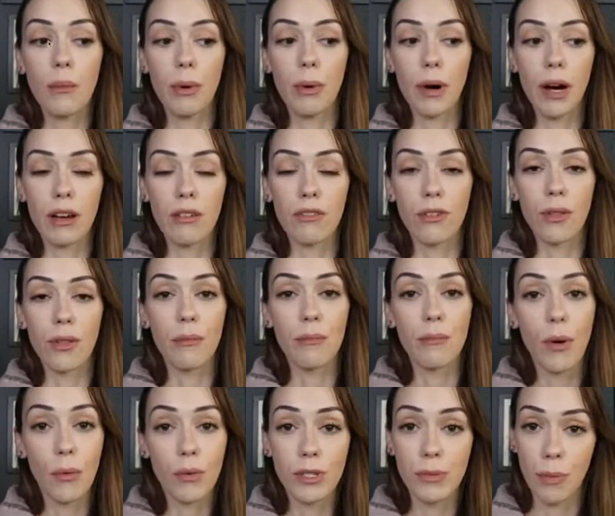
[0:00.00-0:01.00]
but for the
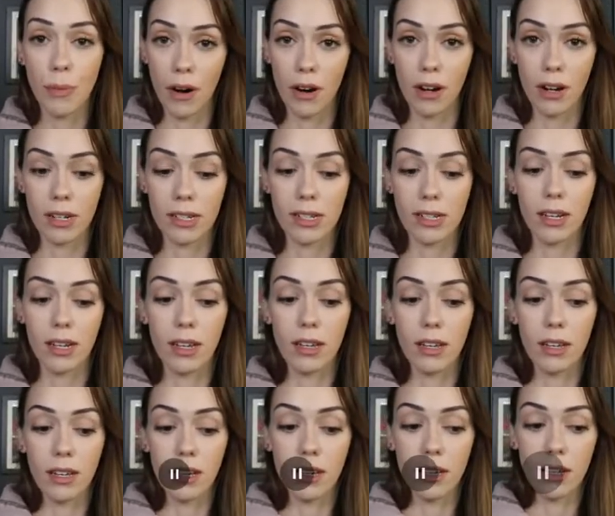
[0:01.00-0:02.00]
most part.
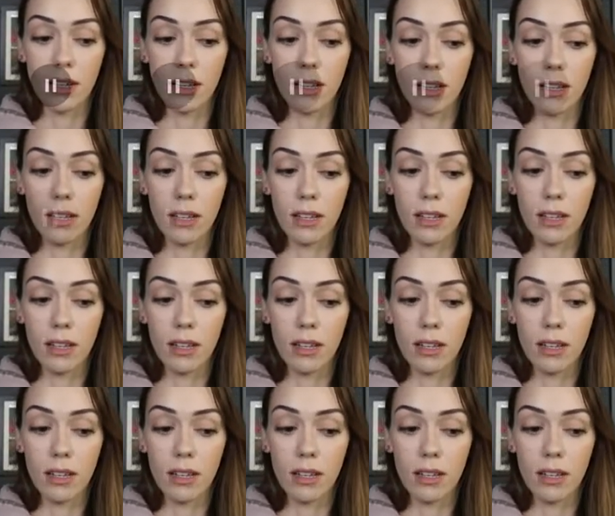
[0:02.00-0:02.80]
Is she